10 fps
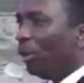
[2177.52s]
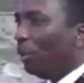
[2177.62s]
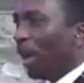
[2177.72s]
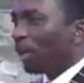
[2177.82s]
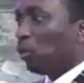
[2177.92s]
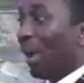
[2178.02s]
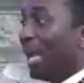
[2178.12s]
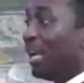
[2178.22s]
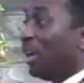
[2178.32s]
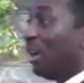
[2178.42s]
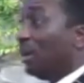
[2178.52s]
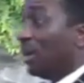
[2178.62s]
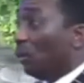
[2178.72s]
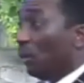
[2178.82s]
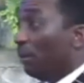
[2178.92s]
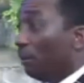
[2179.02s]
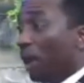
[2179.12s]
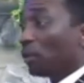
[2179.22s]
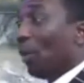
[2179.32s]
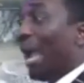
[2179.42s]
But when
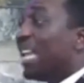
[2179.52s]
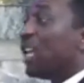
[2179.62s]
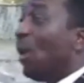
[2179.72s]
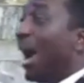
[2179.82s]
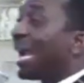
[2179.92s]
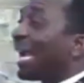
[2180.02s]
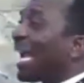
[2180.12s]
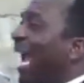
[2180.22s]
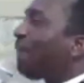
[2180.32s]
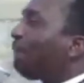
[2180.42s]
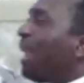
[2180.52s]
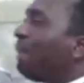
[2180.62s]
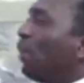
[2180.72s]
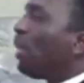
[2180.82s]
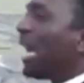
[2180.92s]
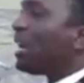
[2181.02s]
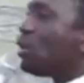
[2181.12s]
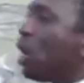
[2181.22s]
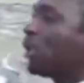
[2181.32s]
but when you are capable and not